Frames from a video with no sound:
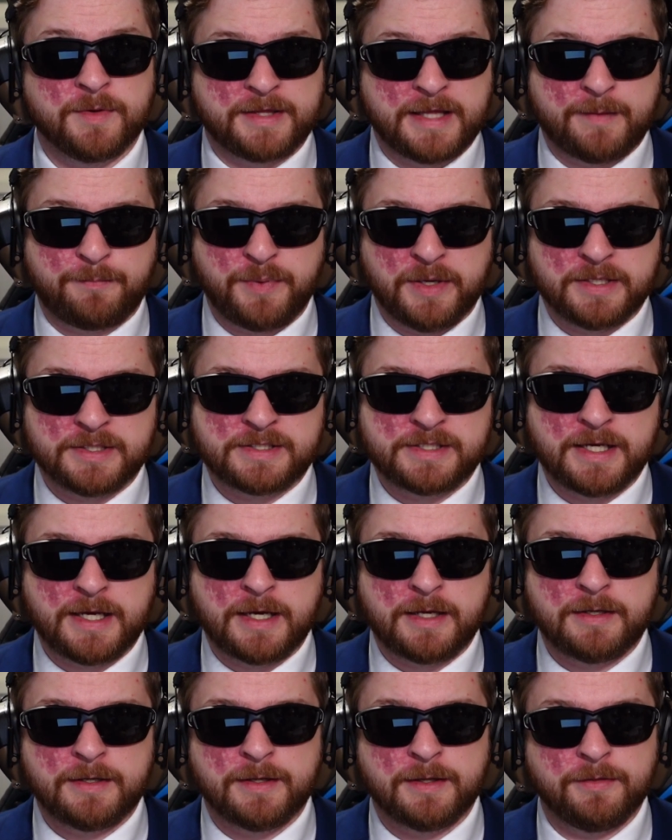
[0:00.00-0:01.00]
But that being
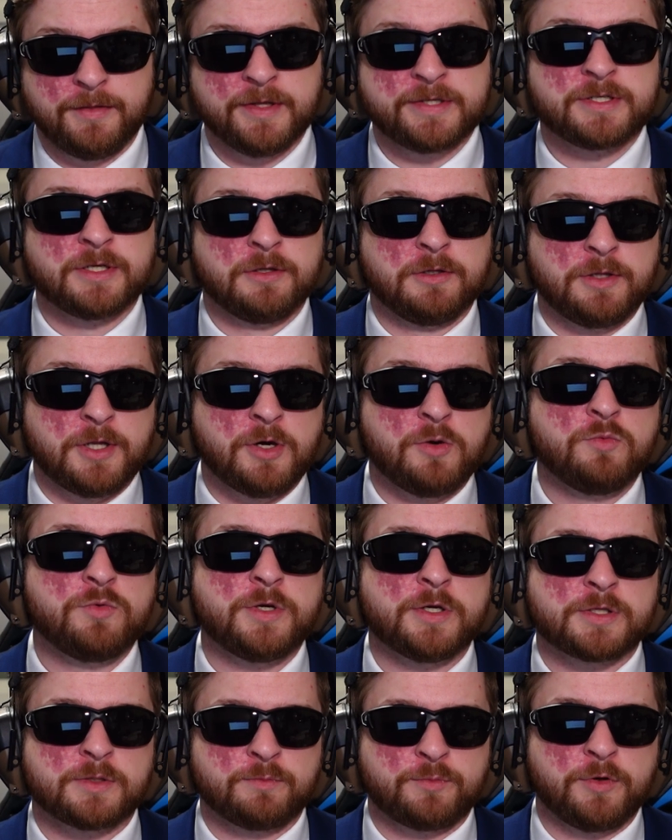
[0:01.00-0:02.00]
said, this alone
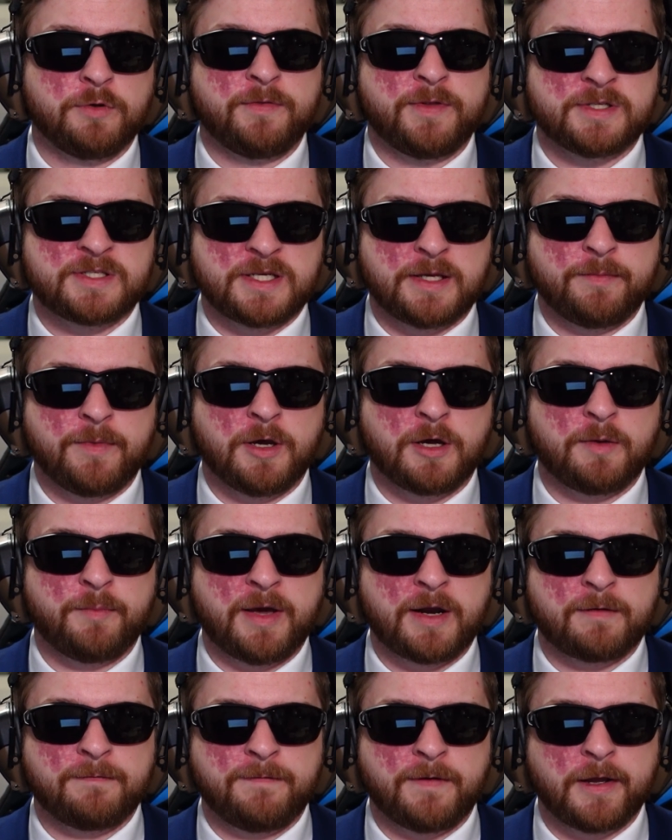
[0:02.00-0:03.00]
doesn't prove that
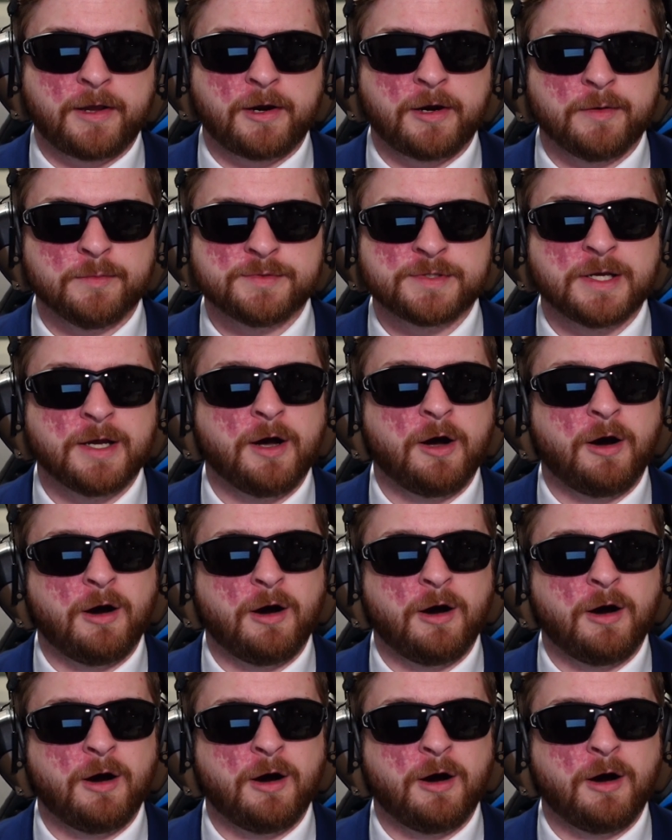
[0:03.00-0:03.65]
semi-automatic firearms